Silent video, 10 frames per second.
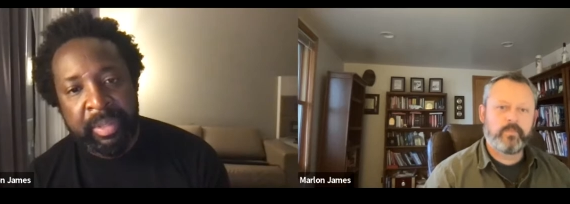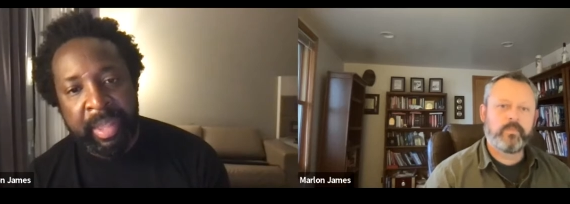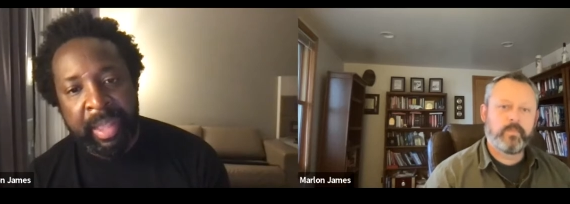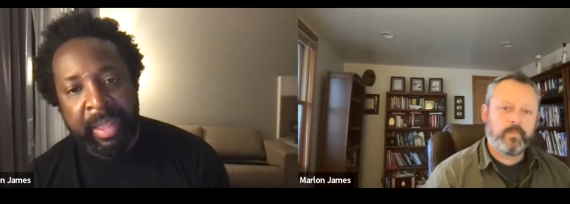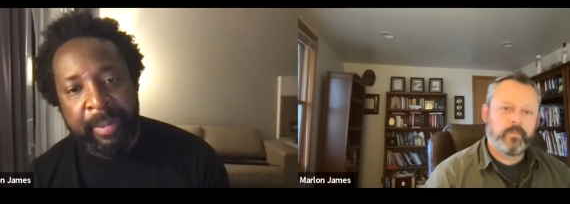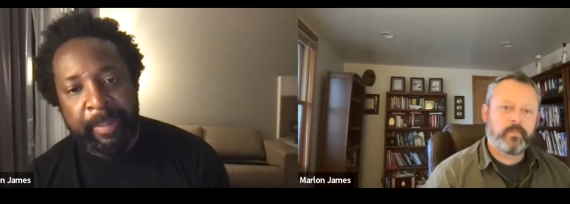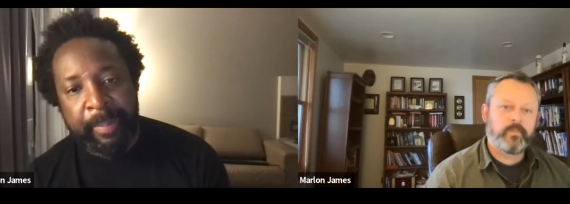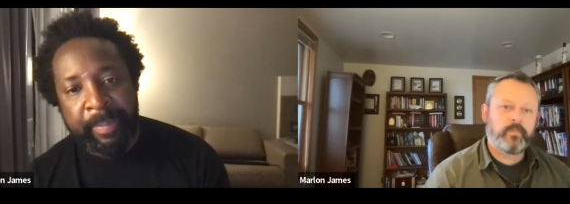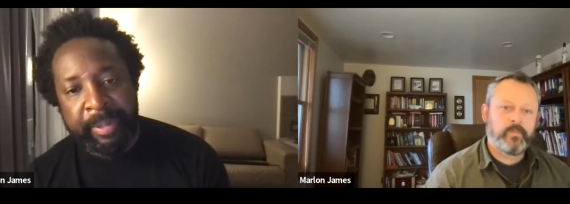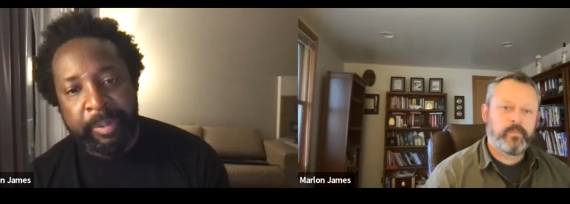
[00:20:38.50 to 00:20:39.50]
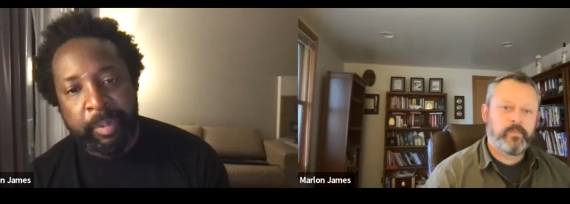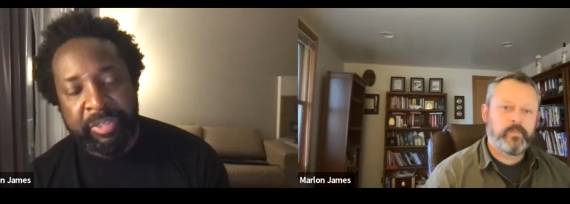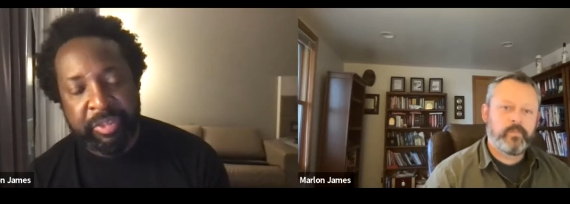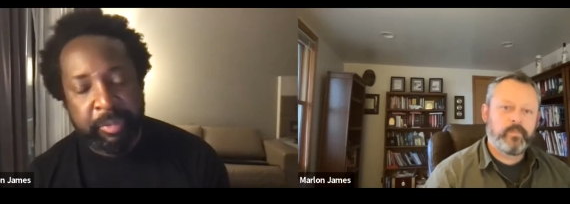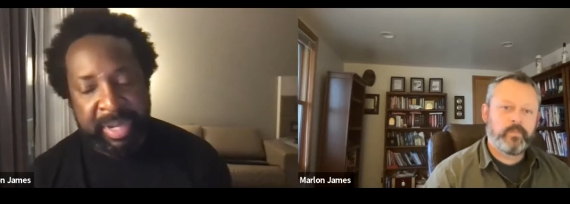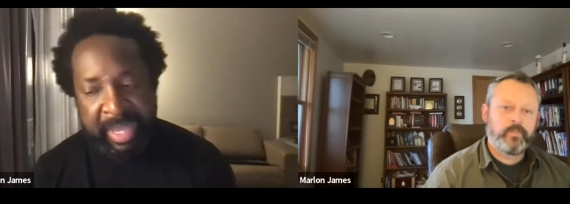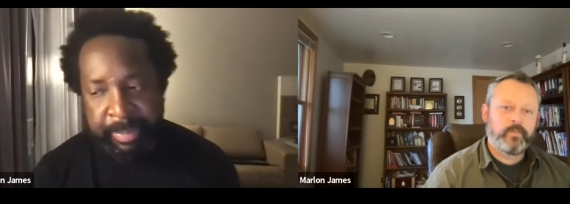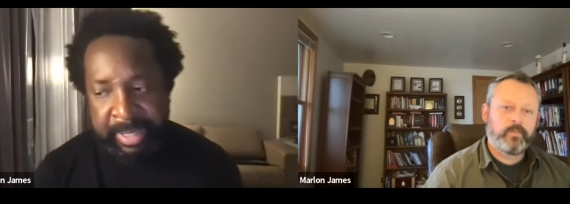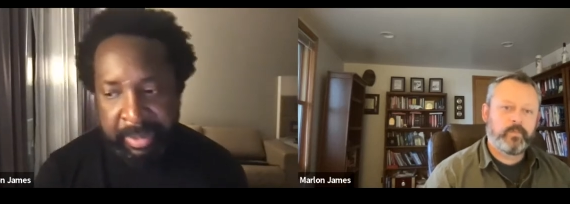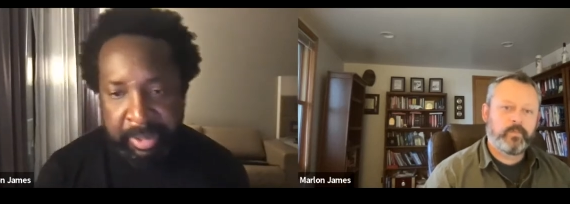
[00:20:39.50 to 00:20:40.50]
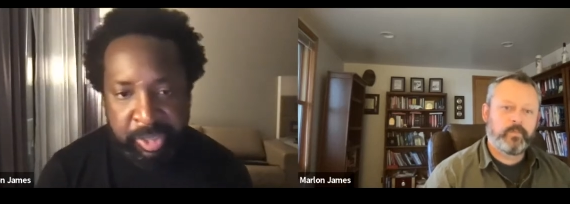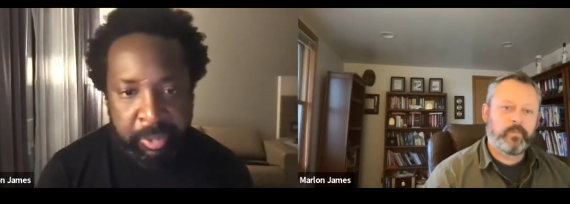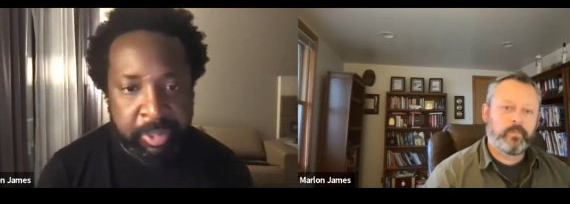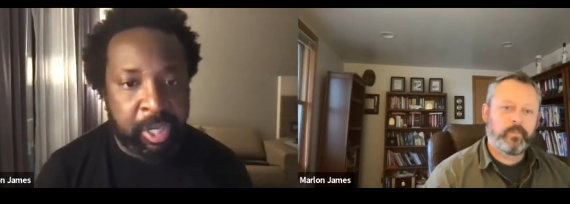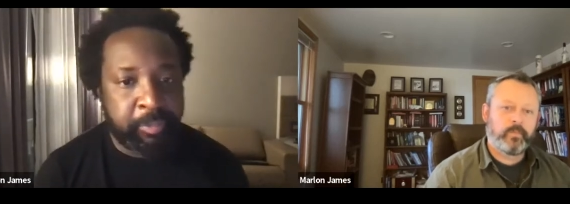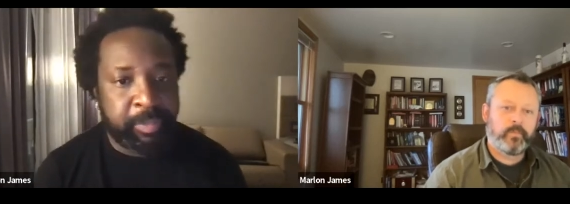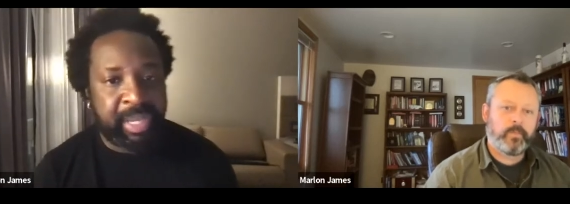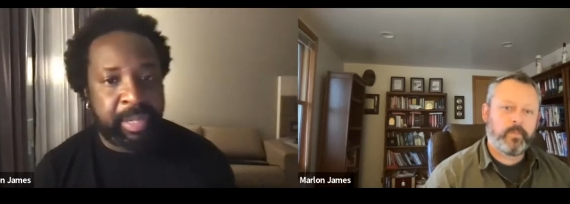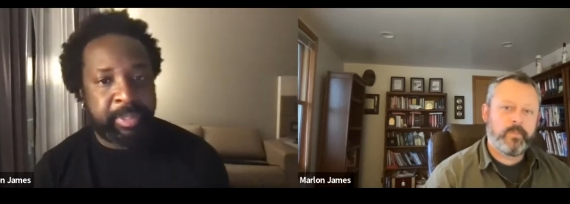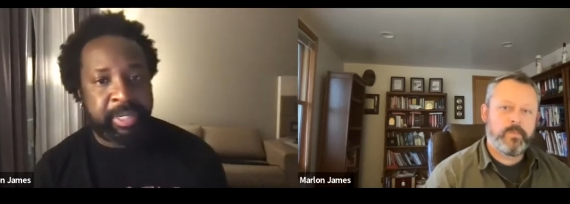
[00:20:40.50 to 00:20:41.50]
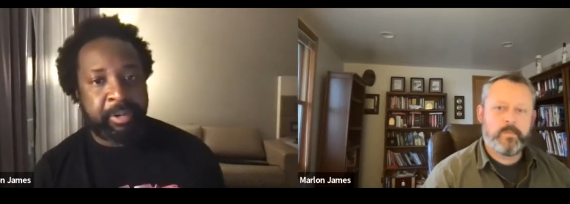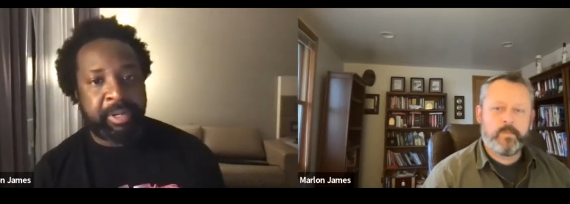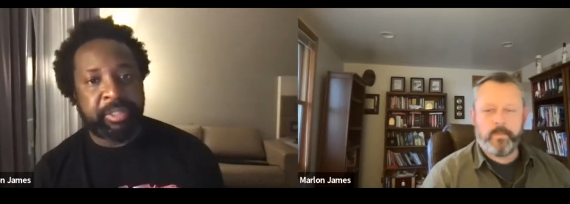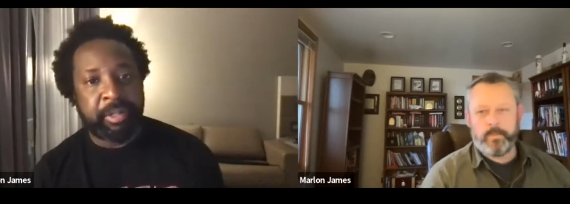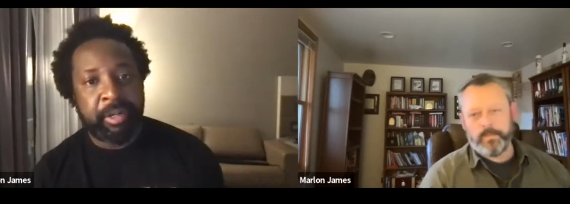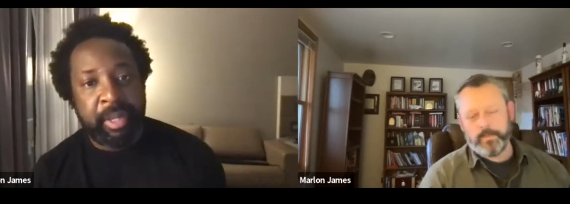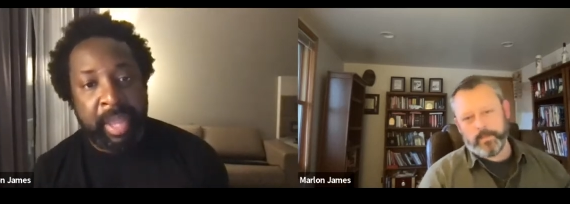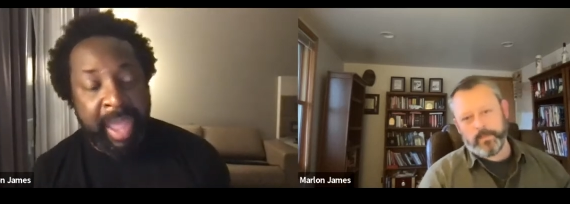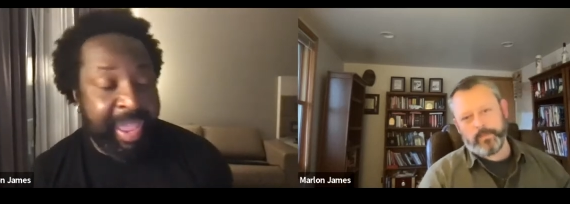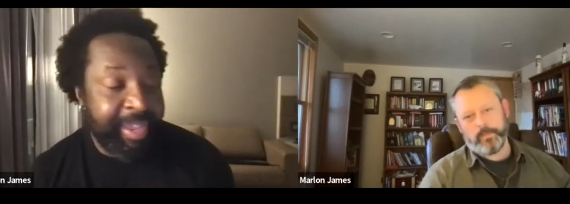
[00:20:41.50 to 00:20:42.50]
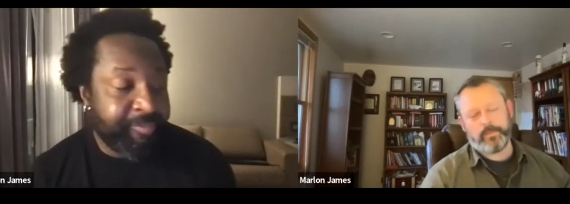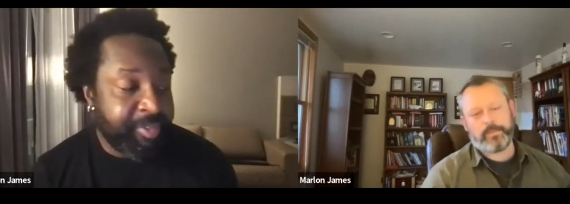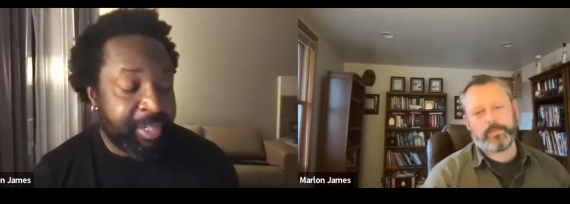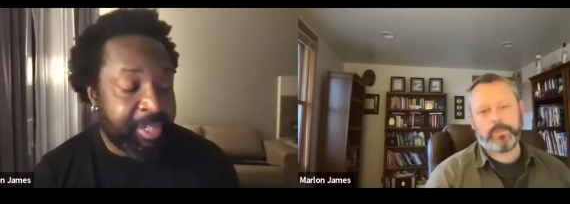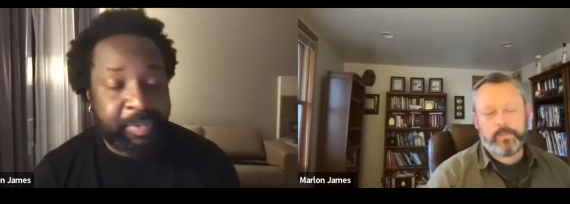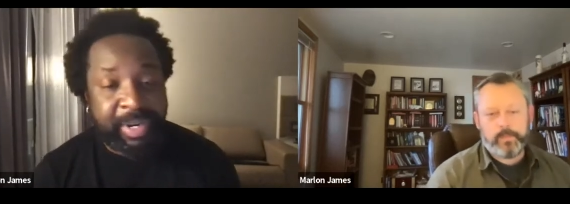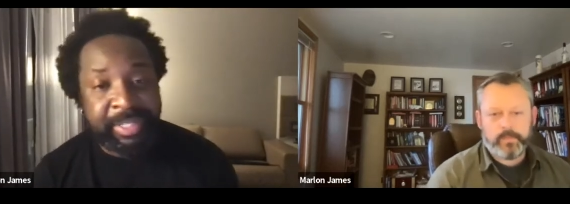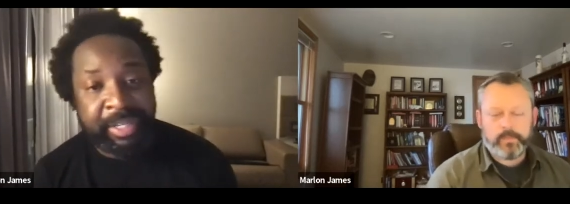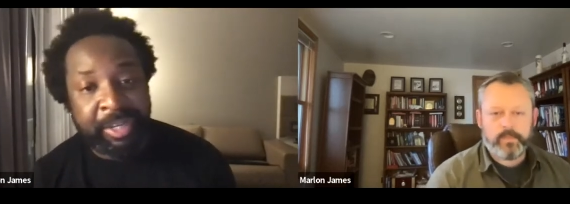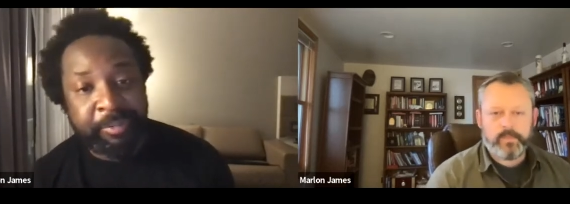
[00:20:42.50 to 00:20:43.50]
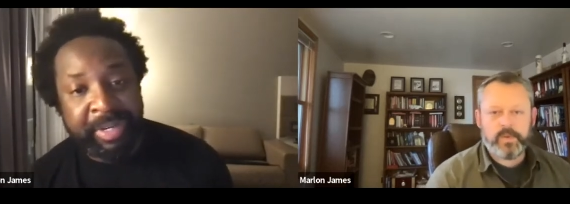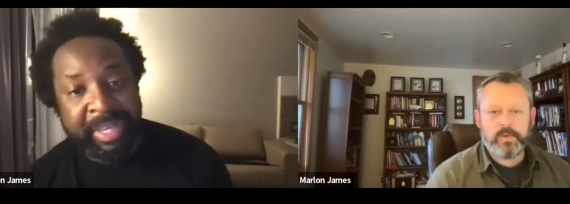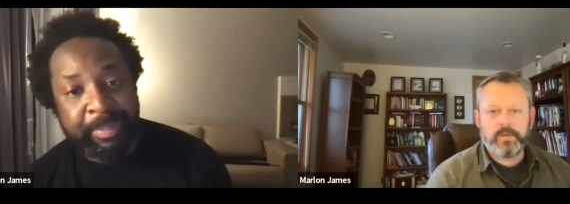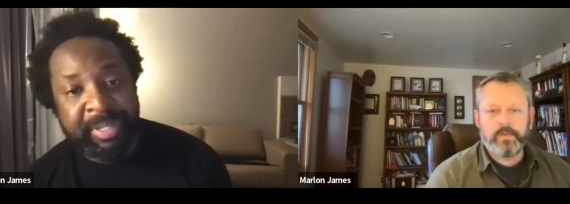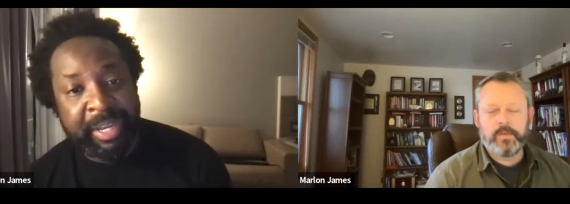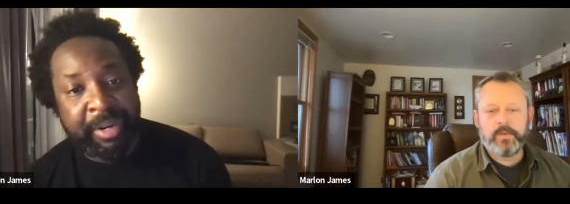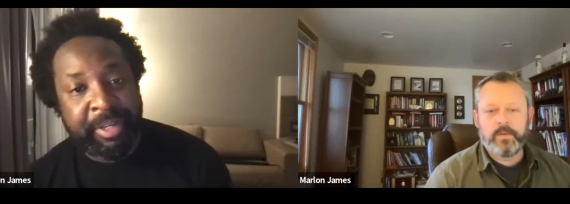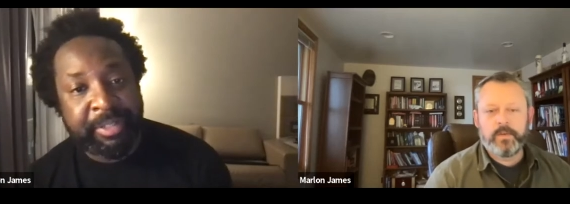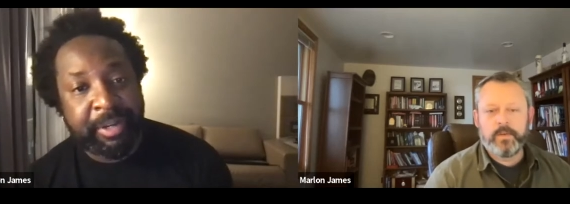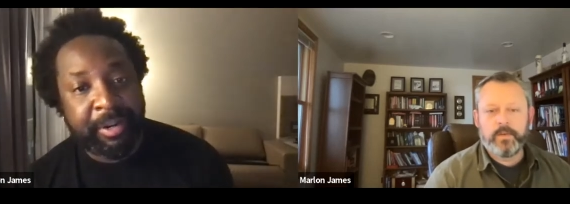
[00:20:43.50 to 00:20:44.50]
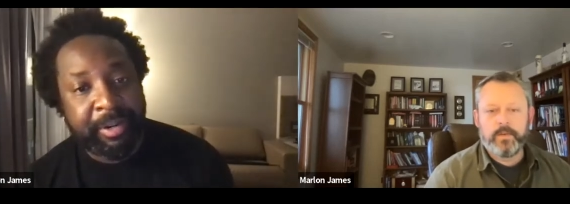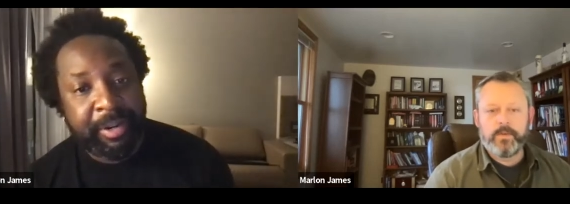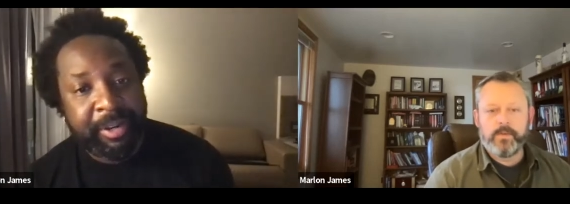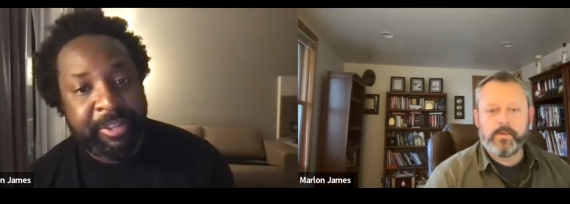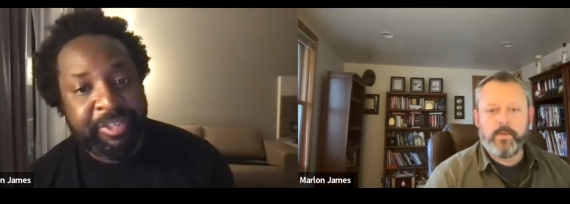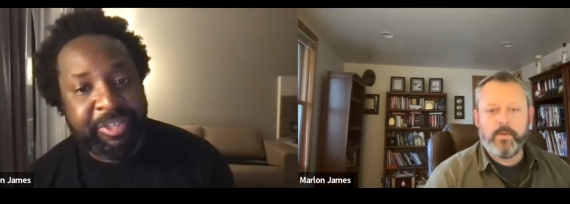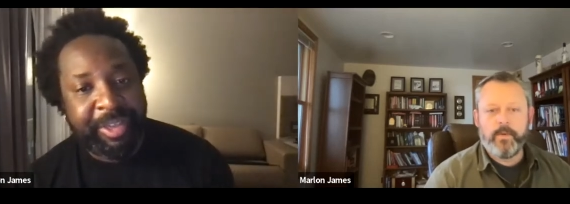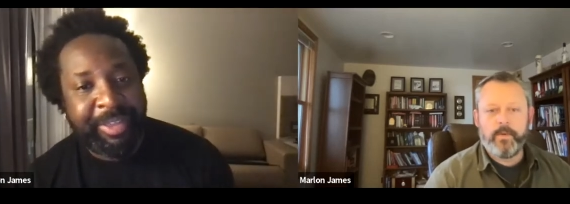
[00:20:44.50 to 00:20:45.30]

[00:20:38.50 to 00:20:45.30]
Speaker 1: um, you know, what's a reliable narrator or an unreliable narrator? I have yet to write an unreliable narrator. So,